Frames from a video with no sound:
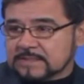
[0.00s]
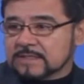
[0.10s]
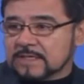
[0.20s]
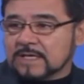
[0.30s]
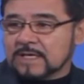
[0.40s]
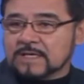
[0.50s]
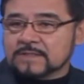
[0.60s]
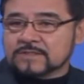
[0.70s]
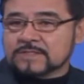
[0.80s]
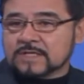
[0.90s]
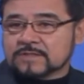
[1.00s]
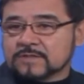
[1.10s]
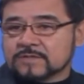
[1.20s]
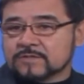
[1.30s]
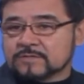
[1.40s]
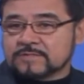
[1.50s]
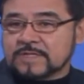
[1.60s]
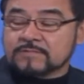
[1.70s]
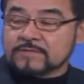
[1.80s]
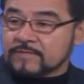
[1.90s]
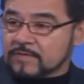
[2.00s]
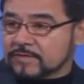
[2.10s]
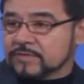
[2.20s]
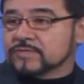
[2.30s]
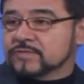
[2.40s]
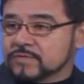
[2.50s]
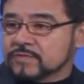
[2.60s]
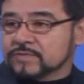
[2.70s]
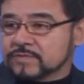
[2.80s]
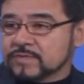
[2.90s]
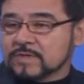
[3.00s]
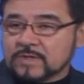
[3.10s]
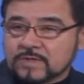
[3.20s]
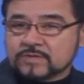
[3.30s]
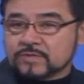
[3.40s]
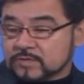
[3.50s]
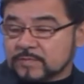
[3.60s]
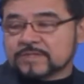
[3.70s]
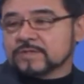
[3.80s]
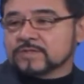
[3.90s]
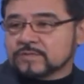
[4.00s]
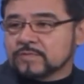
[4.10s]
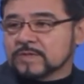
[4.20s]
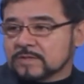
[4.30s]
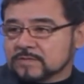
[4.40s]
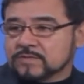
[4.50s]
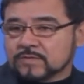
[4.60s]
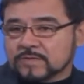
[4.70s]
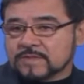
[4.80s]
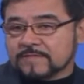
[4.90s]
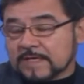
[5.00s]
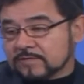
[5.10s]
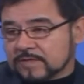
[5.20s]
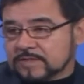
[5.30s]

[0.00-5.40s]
Okay. The doctor could then refer you to a specialist who will do an evaluation.